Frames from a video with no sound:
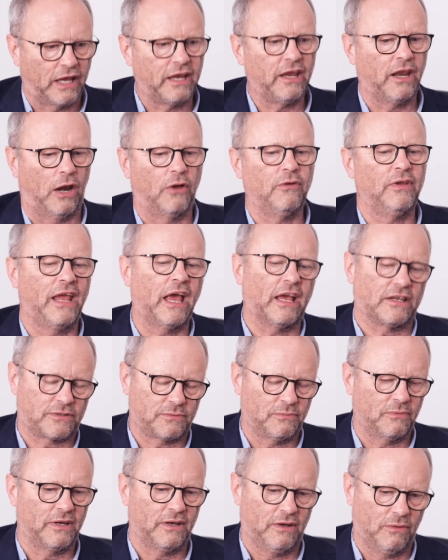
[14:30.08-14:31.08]
thing. You know, yes,
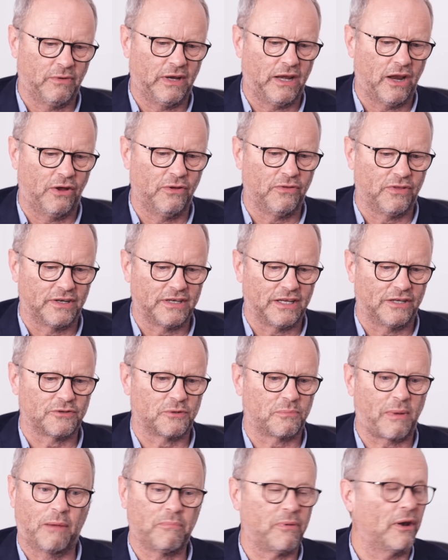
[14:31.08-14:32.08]
we know that
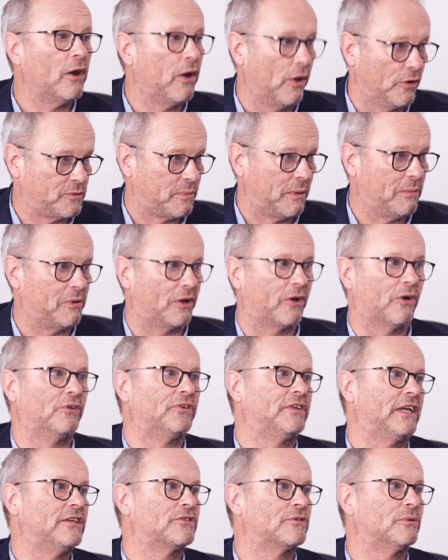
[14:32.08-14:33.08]
diesel's bad, but loads of people have got
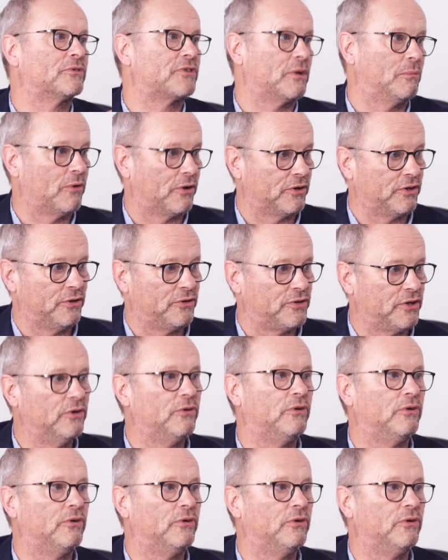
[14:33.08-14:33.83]
diesels, and what do you do?